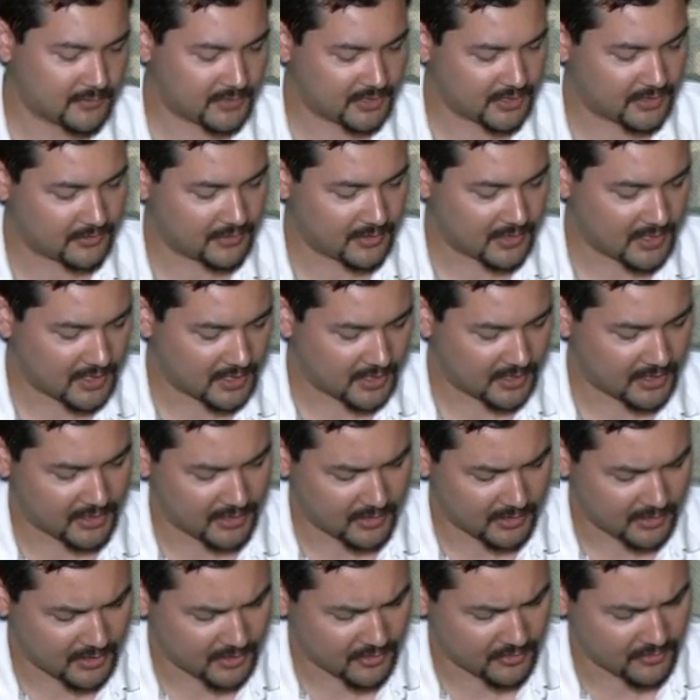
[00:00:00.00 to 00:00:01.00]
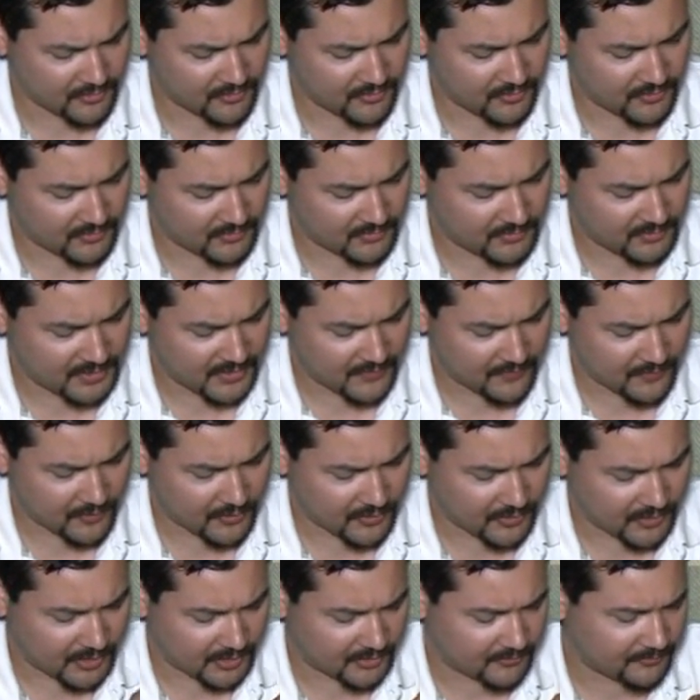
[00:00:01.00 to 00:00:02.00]
So another
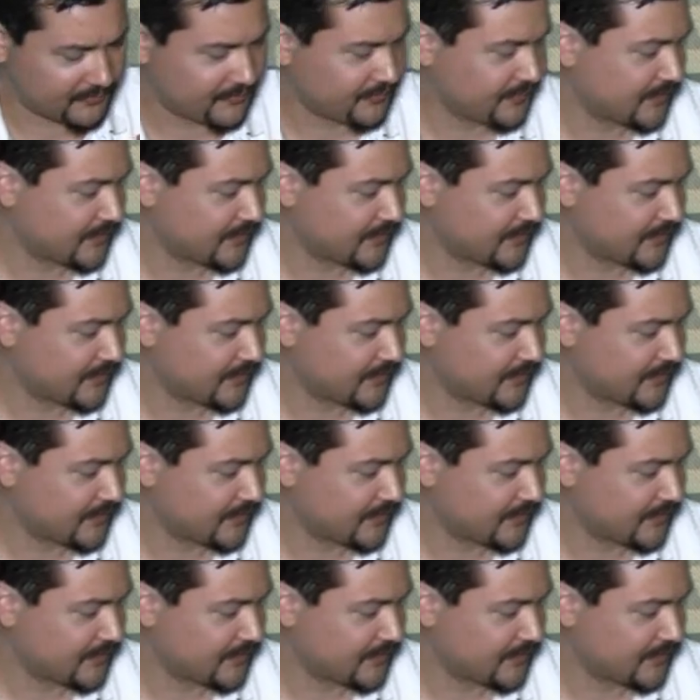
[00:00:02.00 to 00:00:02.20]
different thing.